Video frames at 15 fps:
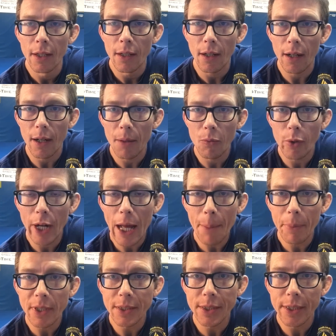What
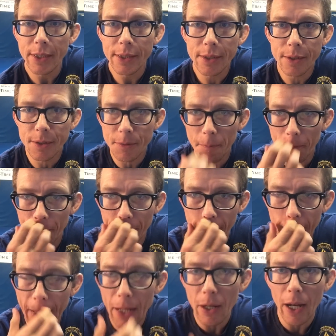happens is,
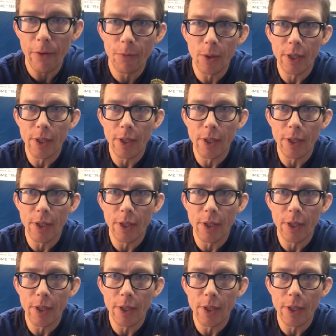and I've